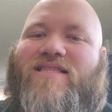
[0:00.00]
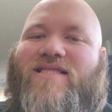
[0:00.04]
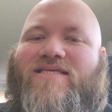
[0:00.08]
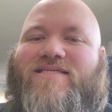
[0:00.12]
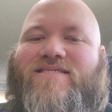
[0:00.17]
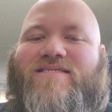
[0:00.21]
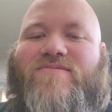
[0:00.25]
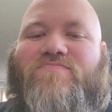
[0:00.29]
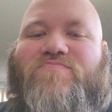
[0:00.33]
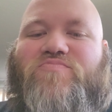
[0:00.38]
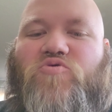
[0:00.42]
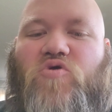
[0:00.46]
and the
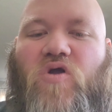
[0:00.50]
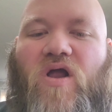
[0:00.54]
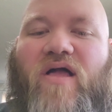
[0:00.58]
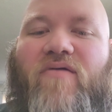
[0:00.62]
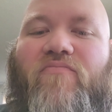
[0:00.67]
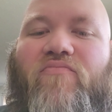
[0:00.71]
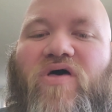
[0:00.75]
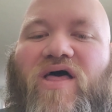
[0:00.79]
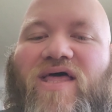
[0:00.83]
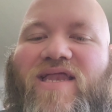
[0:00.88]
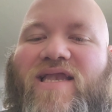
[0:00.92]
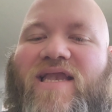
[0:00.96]

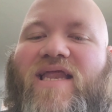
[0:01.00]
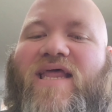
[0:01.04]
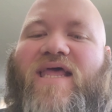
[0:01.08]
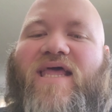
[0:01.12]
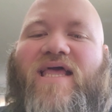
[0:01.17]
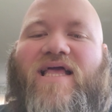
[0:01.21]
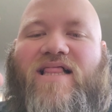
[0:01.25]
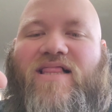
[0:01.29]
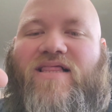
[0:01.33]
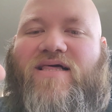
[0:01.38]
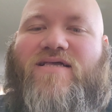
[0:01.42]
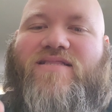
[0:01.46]
subscribe button.
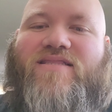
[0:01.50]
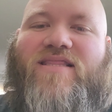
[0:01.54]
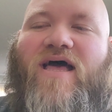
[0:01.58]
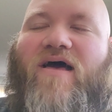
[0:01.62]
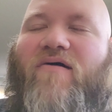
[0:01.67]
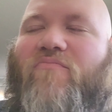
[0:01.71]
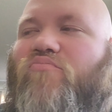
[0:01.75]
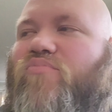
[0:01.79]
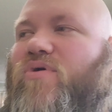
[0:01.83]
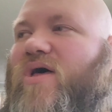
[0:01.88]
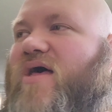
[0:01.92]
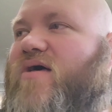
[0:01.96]
Click
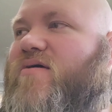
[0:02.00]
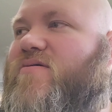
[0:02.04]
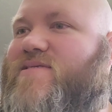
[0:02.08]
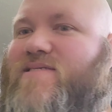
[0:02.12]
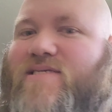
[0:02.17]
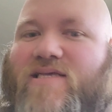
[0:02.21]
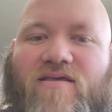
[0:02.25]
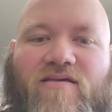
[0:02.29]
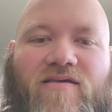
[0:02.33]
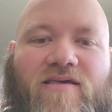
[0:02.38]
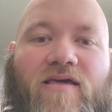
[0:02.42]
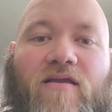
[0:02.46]
that bell
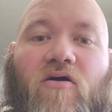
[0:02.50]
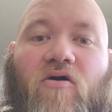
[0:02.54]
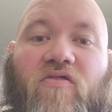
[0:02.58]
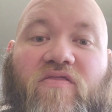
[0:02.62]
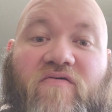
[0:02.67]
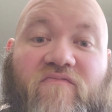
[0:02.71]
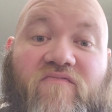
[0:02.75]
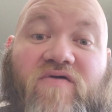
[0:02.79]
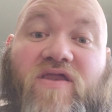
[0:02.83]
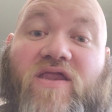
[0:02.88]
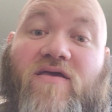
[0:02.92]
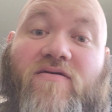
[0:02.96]
so you get all
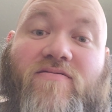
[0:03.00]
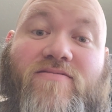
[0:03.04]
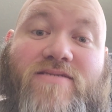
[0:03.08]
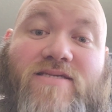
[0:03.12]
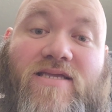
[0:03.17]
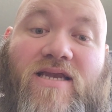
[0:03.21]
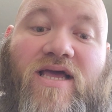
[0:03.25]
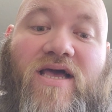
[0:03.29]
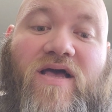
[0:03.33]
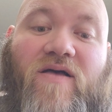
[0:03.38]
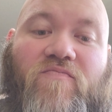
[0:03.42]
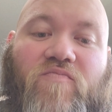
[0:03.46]
the videos
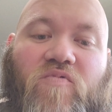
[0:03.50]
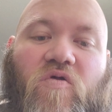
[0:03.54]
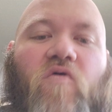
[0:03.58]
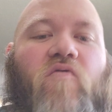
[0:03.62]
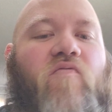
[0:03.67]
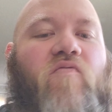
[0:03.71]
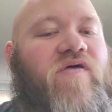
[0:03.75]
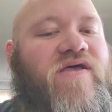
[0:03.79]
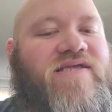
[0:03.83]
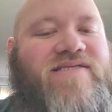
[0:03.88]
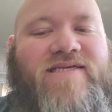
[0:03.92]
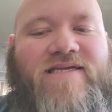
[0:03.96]
that I
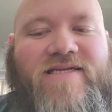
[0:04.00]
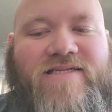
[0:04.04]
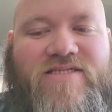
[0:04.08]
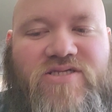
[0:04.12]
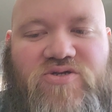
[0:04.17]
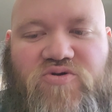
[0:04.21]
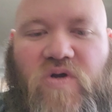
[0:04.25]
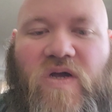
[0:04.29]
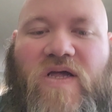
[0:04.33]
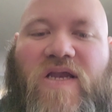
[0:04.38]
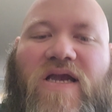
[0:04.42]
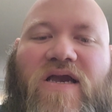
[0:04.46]
upload. Let's get
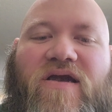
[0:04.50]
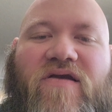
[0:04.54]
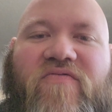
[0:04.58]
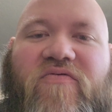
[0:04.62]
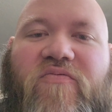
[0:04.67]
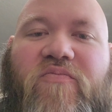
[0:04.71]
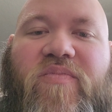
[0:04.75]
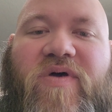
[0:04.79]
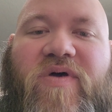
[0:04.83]
straight into the